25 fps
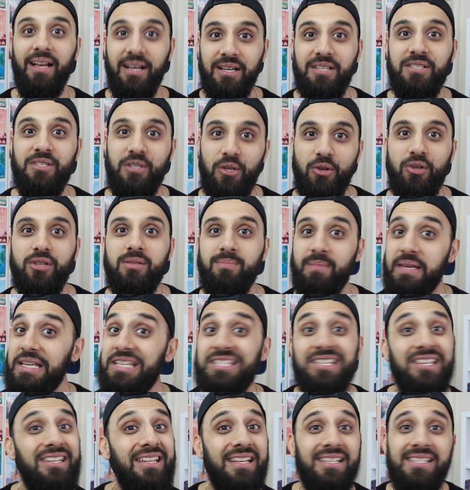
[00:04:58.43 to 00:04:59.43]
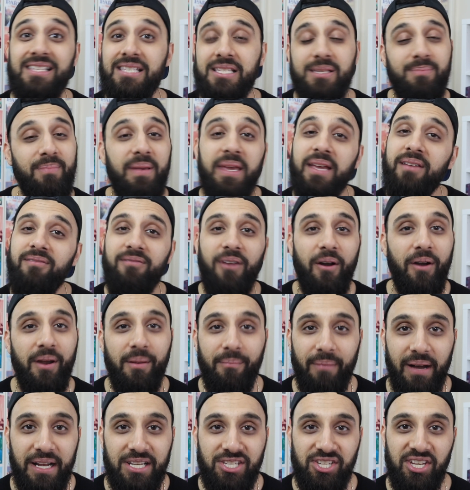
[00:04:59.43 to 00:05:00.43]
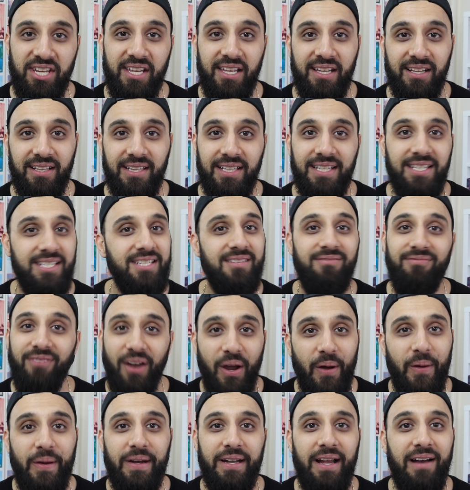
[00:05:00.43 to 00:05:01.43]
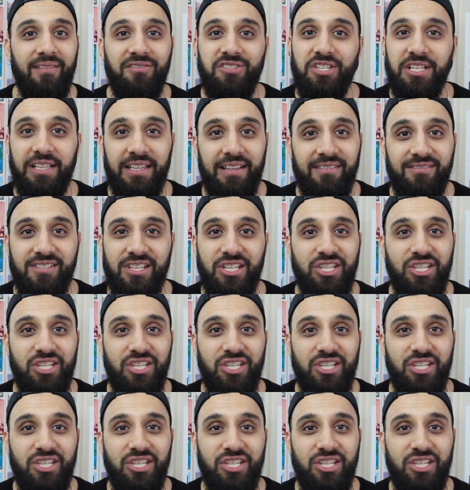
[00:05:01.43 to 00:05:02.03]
excuse me, she doesn't speak very much English. Fair enough, she lives